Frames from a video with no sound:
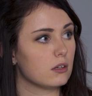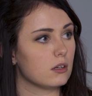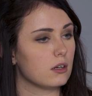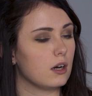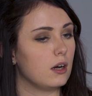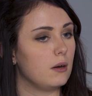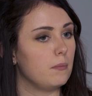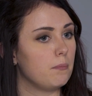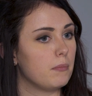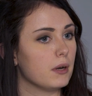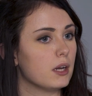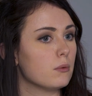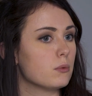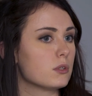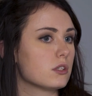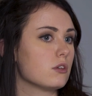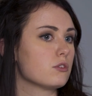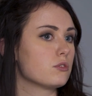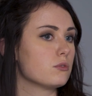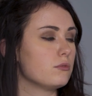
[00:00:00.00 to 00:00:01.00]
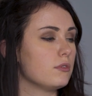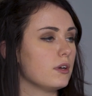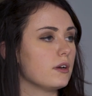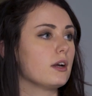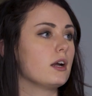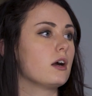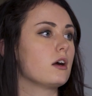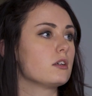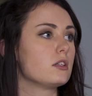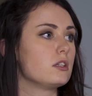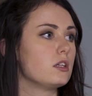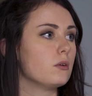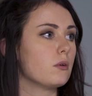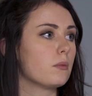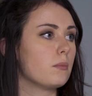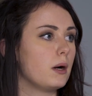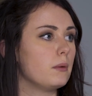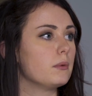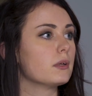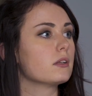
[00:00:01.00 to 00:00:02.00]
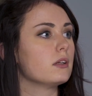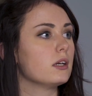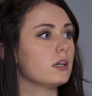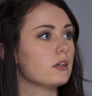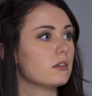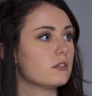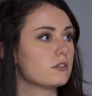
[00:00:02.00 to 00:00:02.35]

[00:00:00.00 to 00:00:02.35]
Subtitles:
But it was also very hard to deal with publicly.